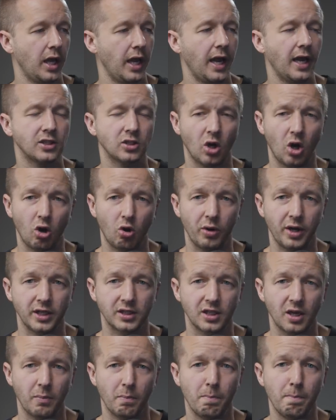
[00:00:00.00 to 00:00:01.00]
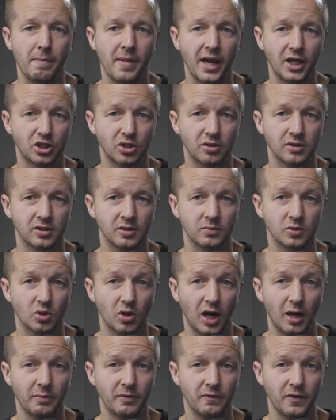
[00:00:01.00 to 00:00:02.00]
As always, make sure to
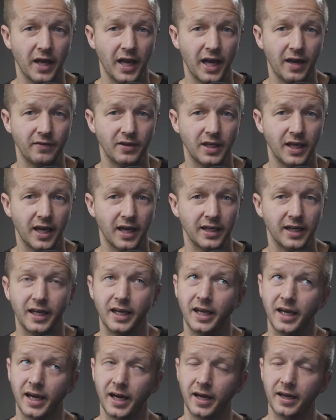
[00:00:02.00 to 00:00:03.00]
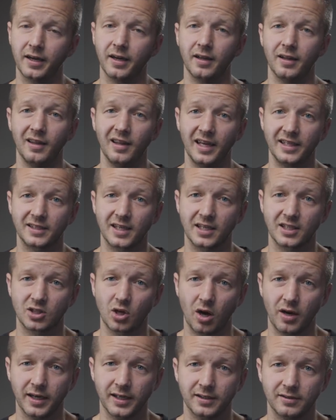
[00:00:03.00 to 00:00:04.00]
subscribe if you haven't yet, and let's get
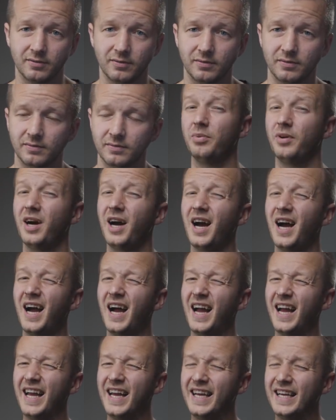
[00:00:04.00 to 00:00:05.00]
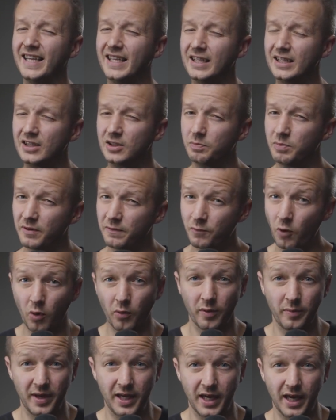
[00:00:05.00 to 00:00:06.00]
started. But before
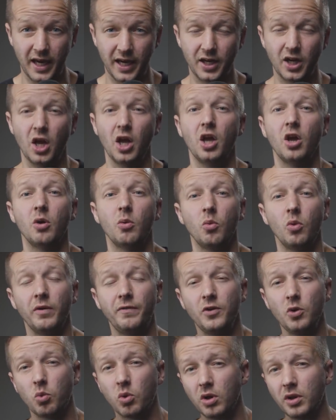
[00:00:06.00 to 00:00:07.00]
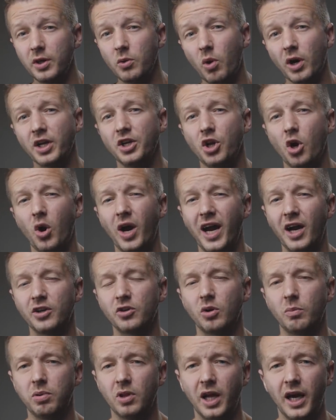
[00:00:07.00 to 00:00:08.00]
we begin, if you really want to know how
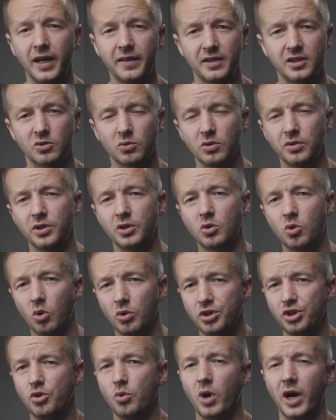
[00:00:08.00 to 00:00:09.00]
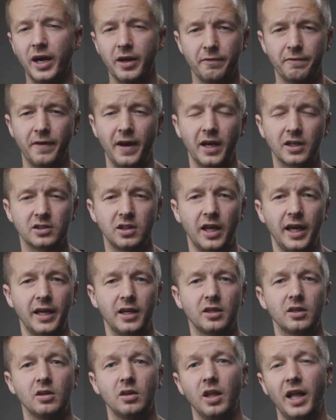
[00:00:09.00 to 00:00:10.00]
to apply these really cool UI effects
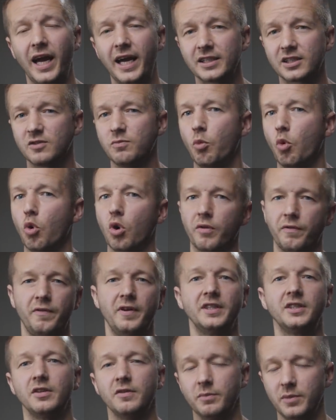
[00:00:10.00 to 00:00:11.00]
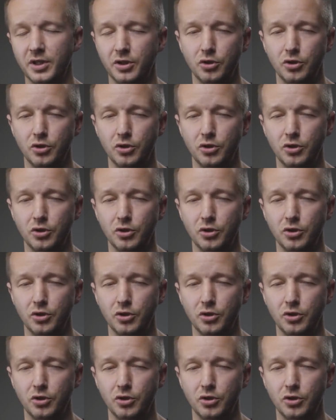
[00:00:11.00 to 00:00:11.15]
like glassmorphism